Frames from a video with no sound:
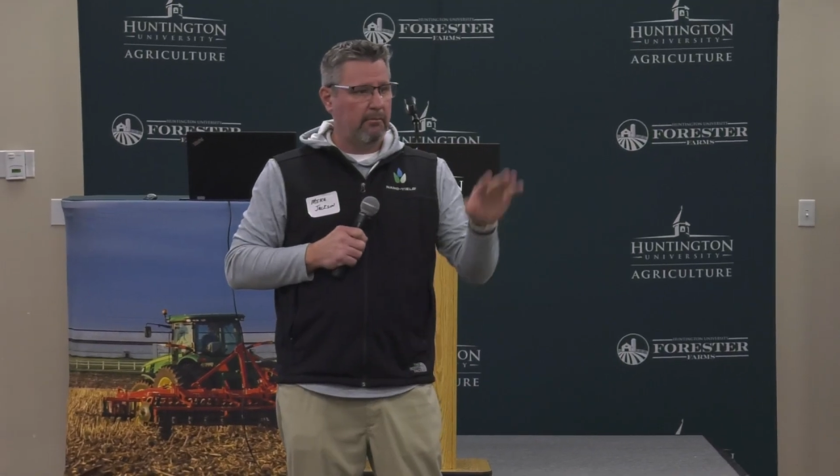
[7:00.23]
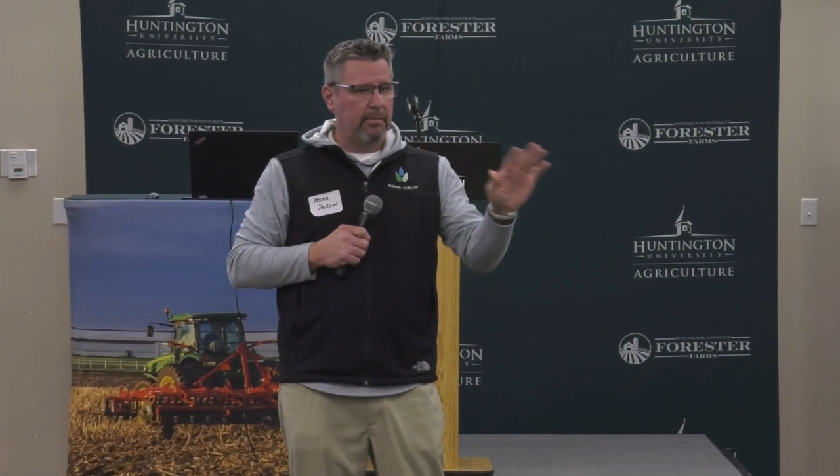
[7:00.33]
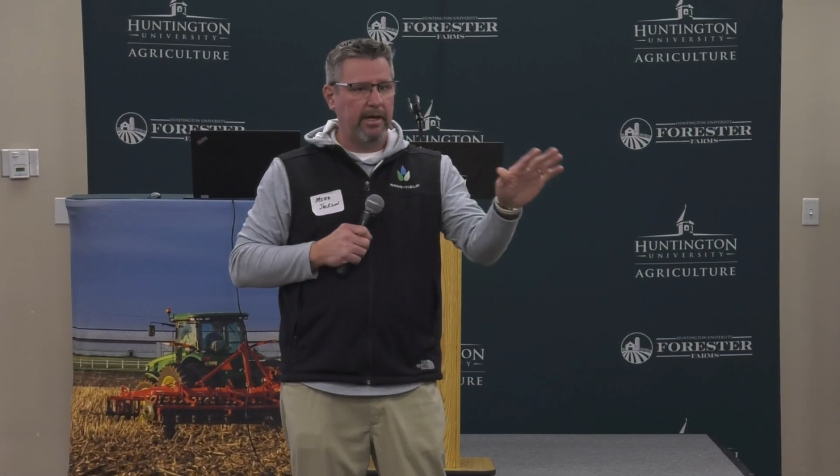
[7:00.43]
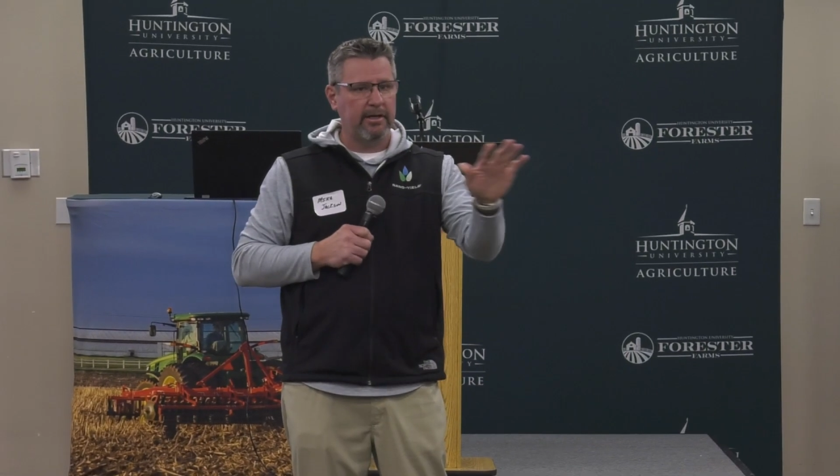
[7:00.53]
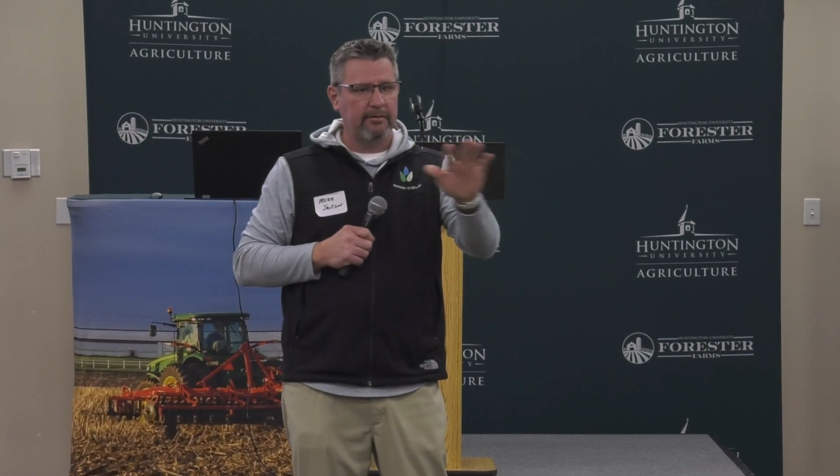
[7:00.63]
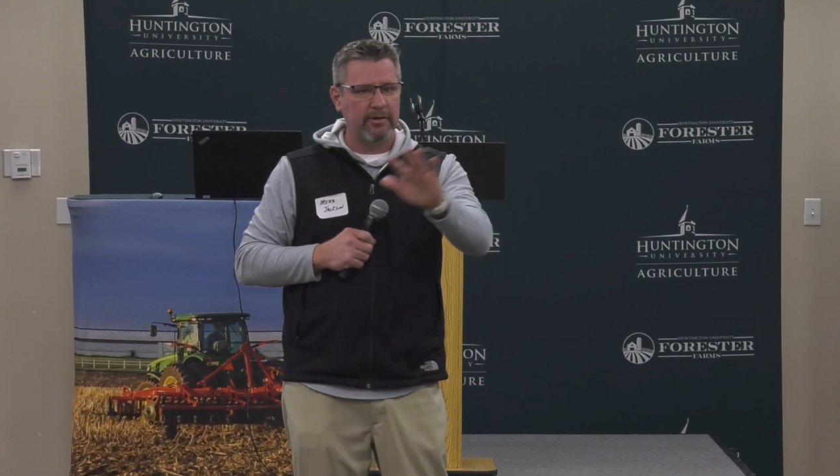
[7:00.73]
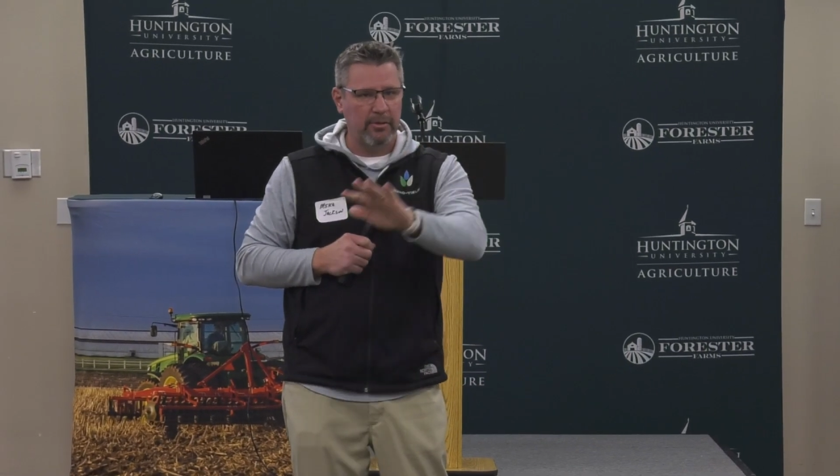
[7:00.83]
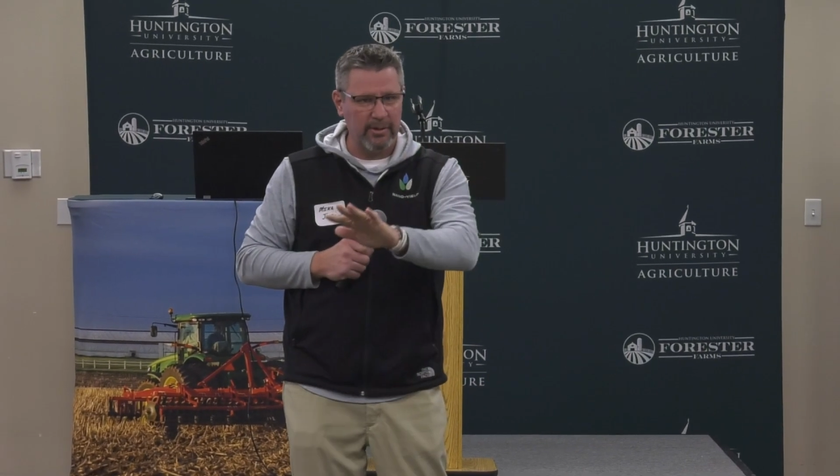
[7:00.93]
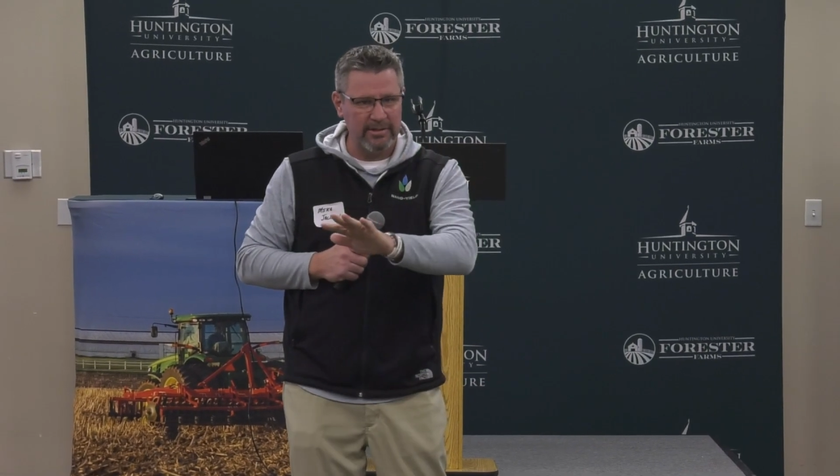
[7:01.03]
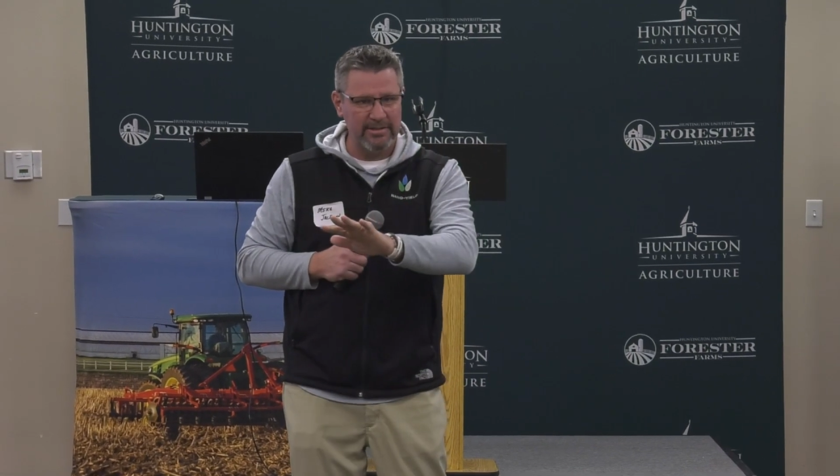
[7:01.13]
But, of
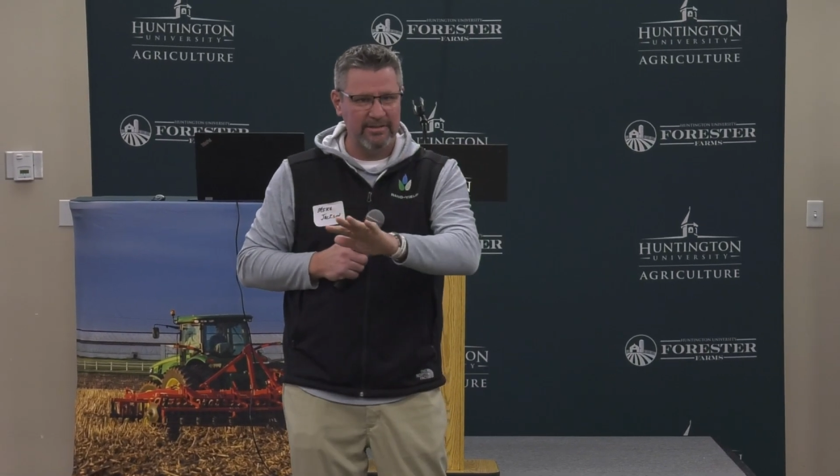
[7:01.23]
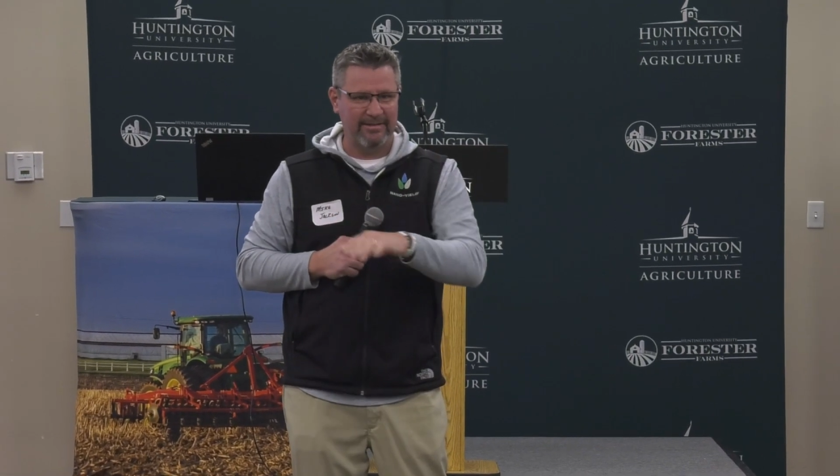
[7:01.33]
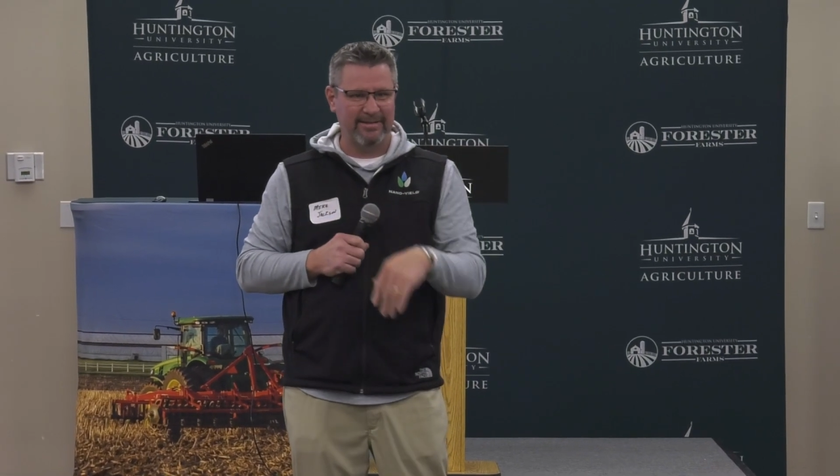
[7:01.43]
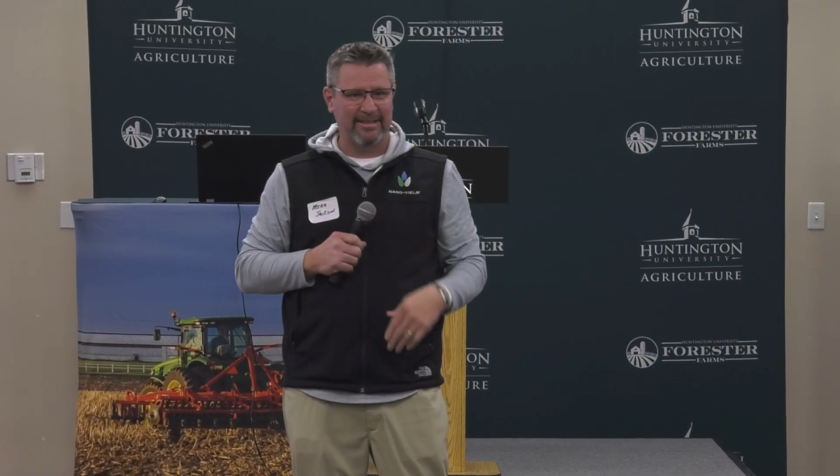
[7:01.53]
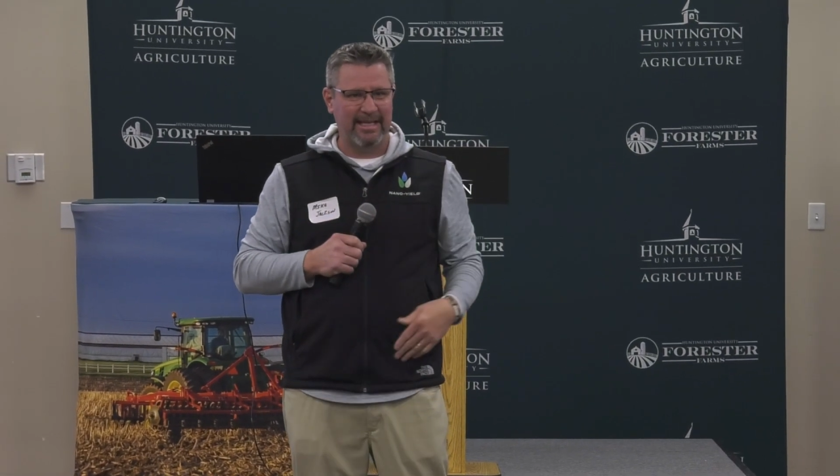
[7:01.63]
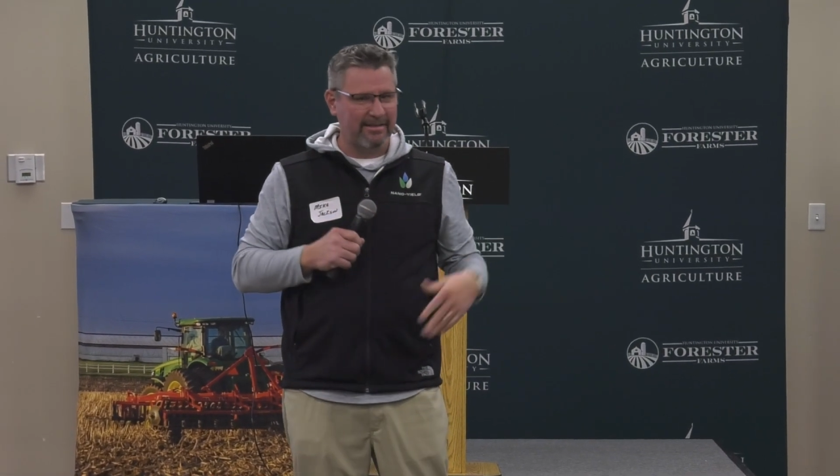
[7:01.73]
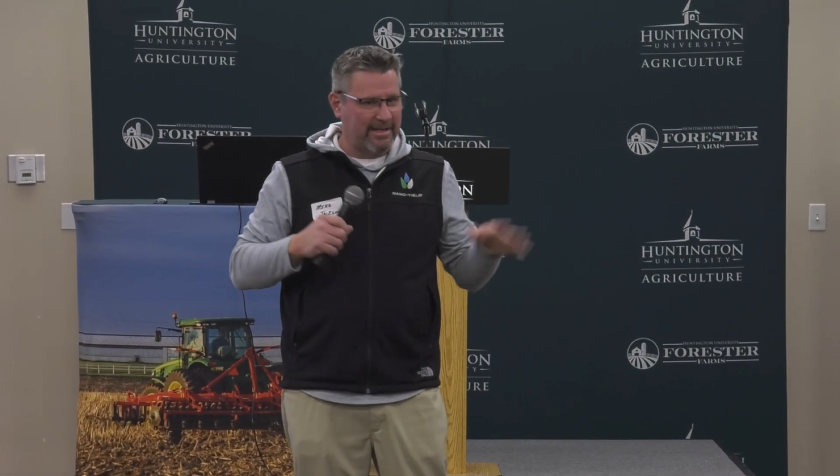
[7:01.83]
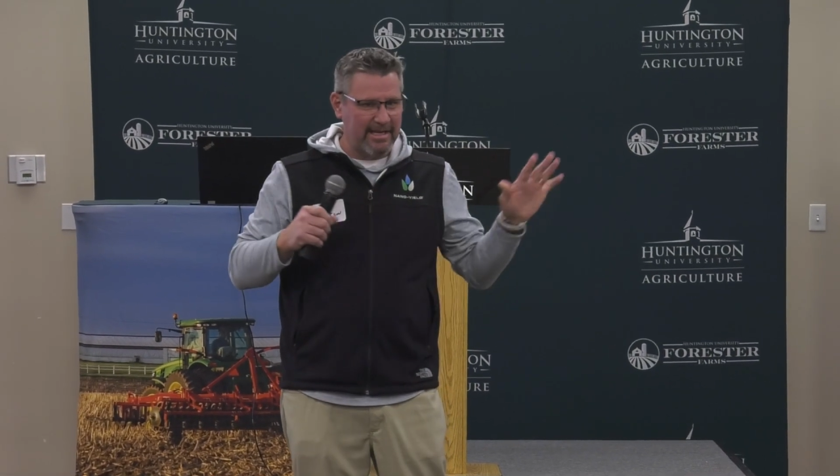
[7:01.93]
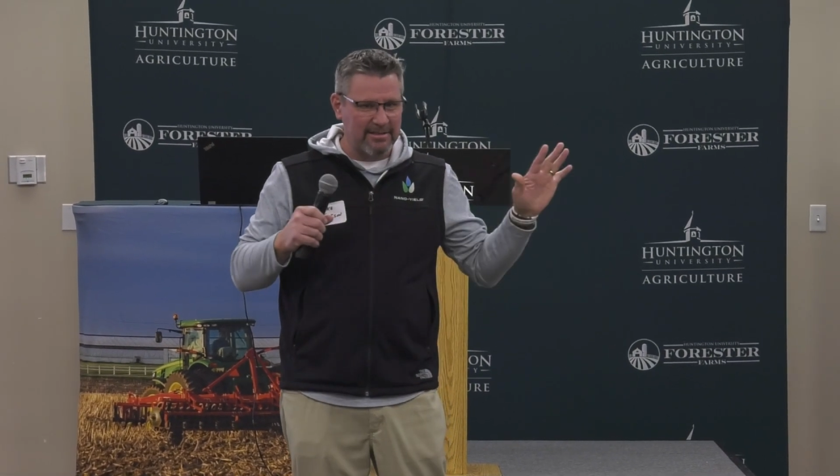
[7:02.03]
course, in today's